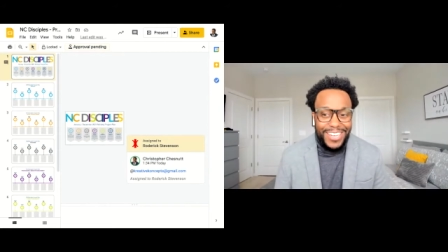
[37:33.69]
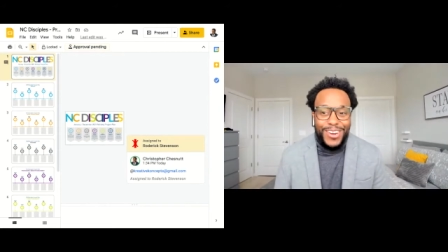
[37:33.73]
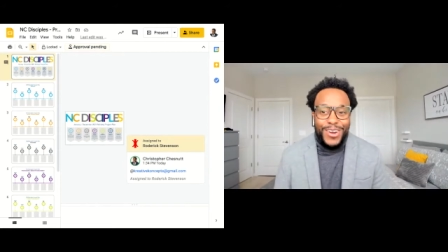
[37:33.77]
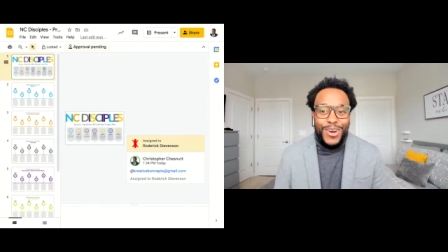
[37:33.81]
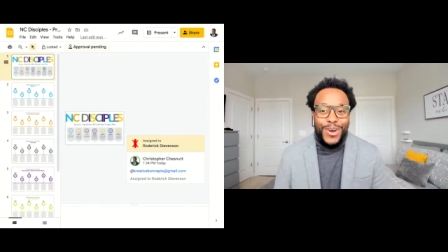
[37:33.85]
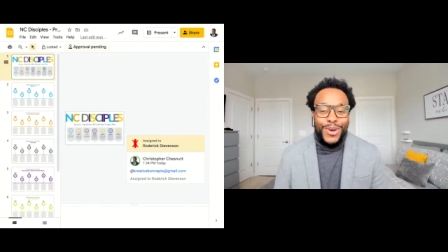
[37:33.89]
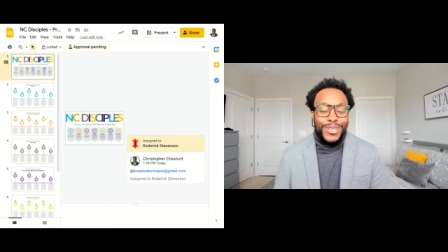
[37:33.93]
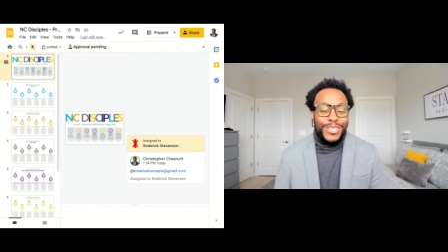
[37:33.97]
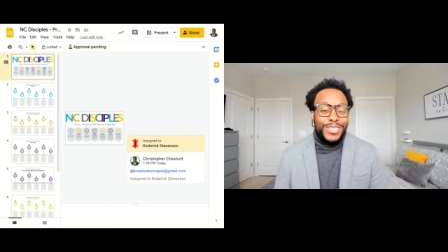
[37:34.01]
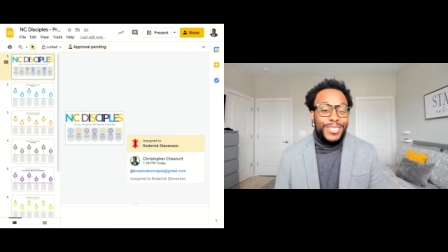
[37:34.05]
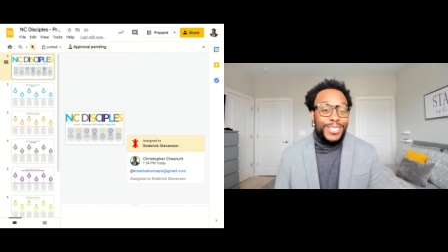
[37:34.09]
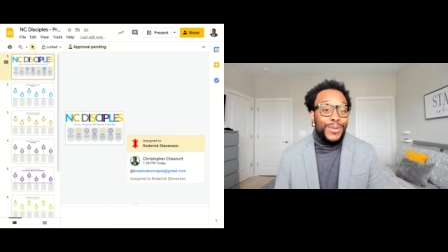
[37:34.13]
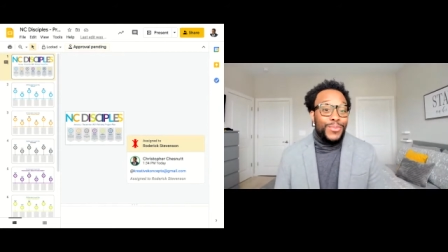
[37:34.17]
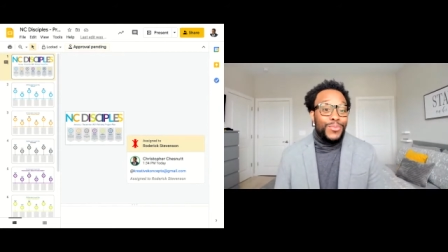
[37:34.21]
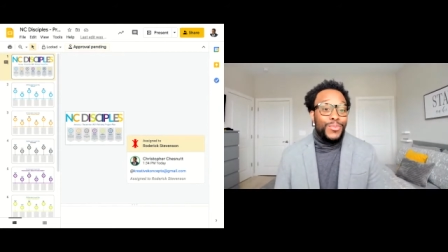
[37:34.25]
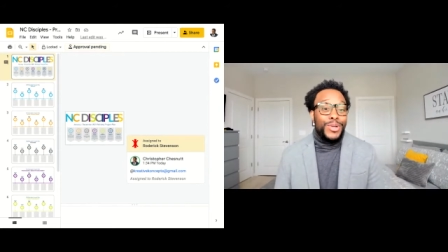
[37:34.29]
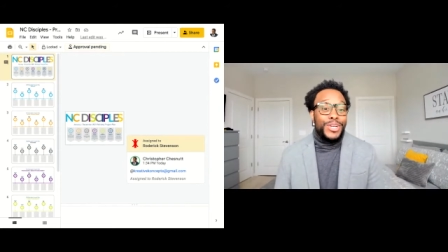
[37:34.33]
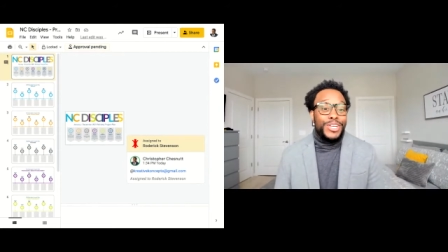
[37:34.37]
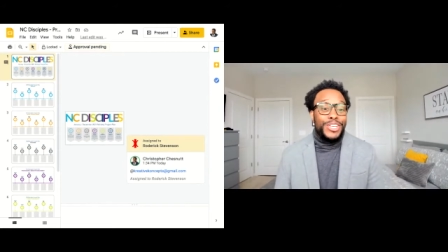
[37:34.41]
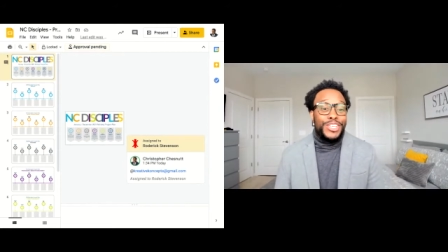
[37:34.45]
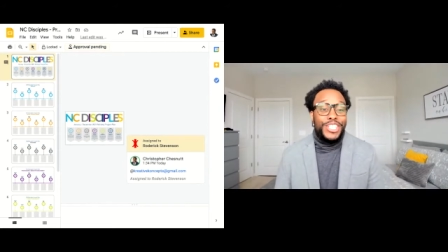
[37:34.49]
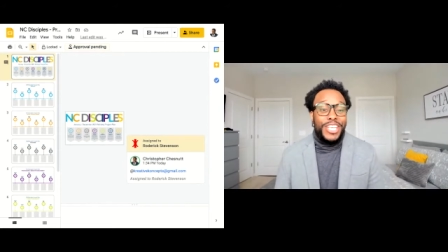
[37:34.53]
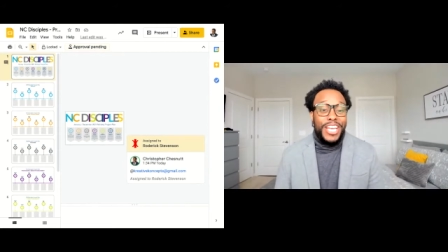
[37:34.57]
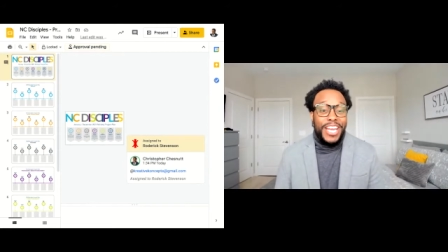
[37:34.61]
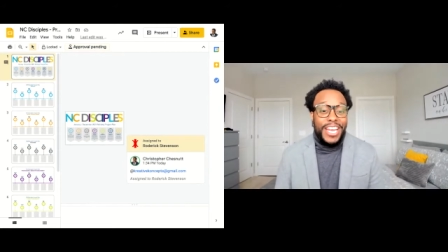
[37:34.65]
or someone
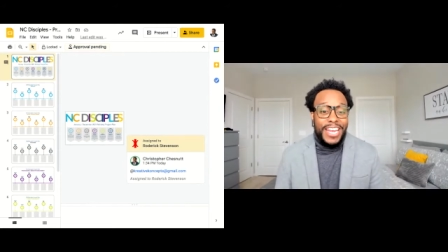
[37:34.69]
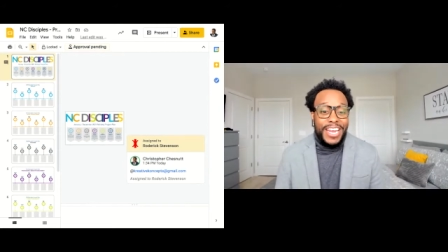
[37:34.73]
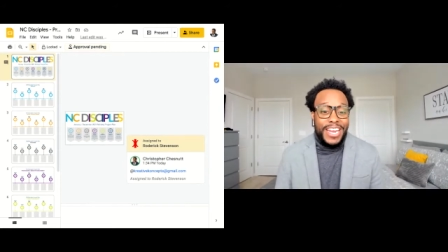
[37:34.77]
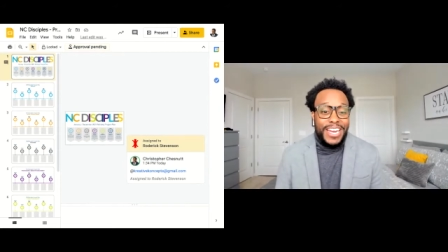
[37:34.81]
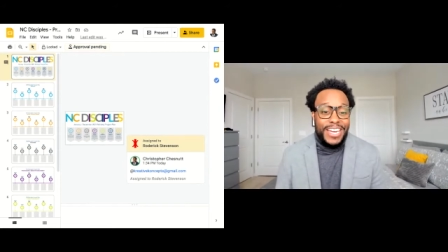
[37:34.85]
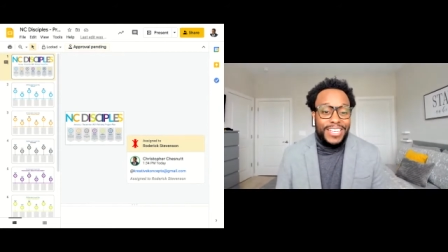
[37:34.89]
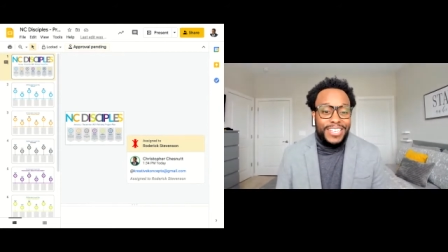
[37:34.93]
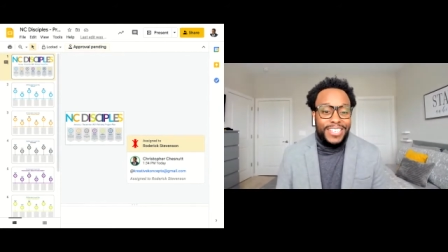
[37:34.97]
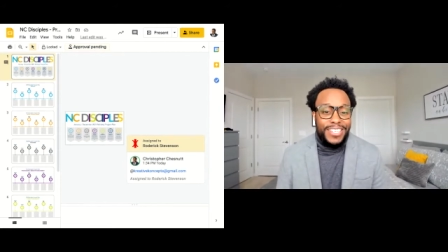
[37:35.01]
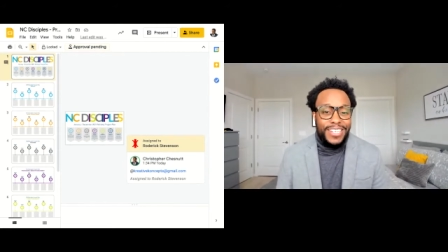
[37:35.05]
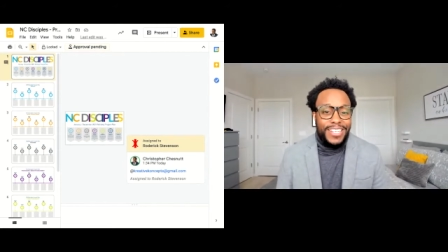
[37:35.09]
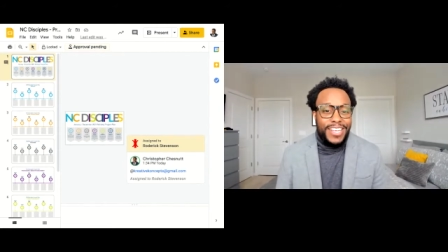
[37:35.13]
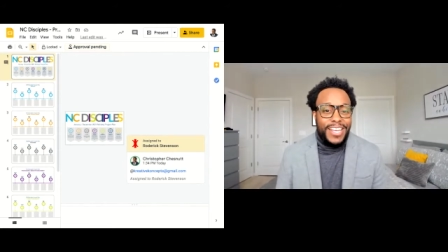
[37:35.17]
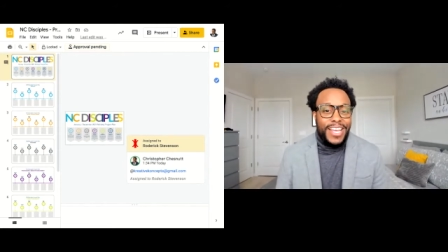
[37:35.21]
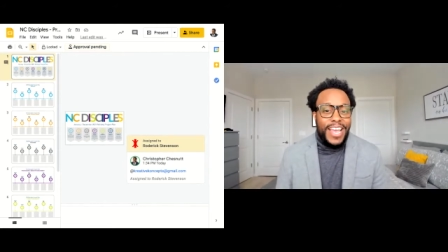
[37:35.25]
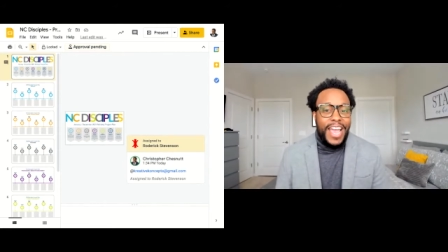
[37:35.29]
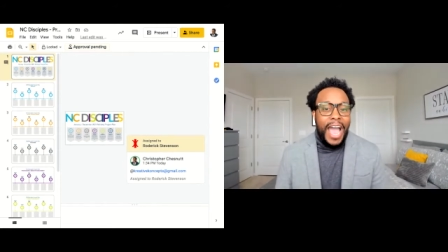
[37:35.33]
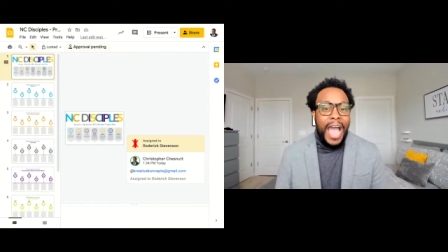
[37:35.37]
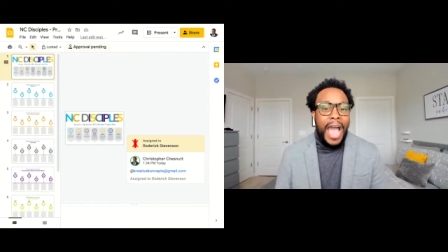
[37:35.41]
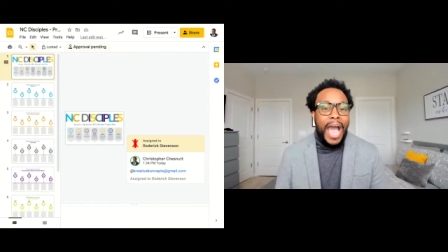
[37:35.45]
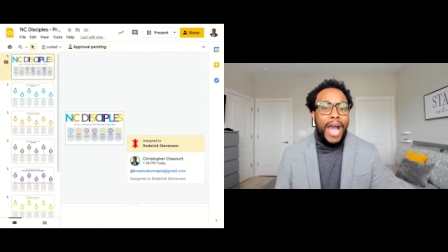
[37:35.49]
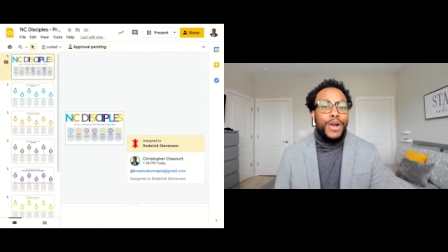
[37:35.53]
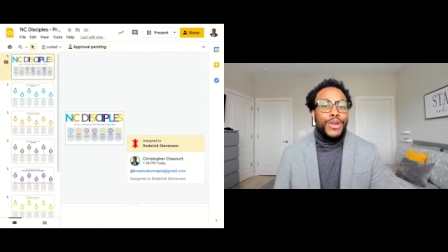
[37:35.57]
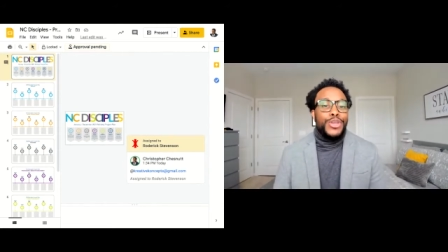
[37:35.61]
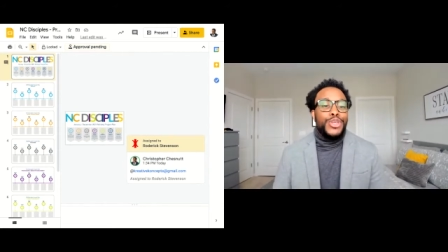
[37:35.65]
changed
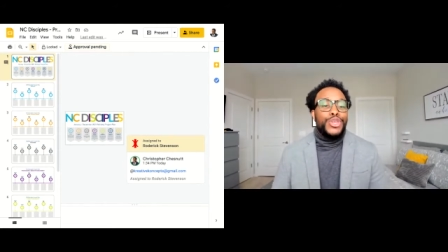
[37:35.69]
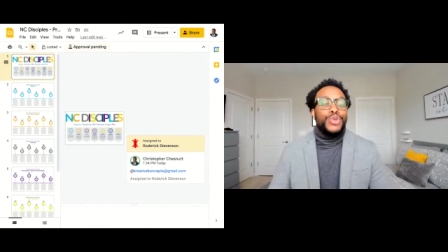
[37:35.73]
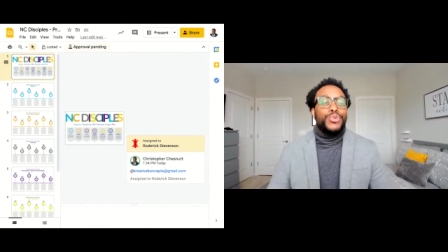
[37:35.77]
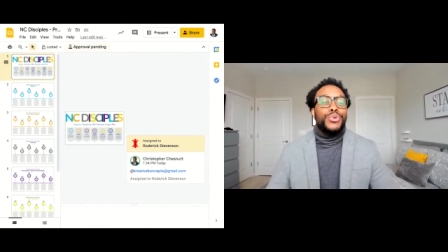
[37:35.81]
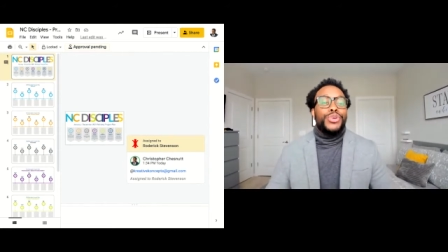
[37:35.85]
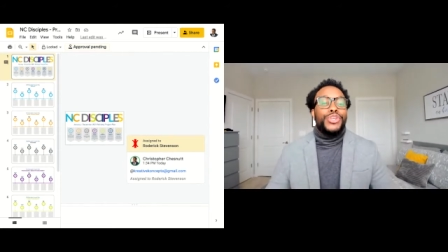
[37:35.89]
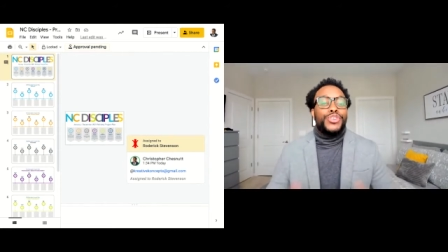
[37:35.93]
how you were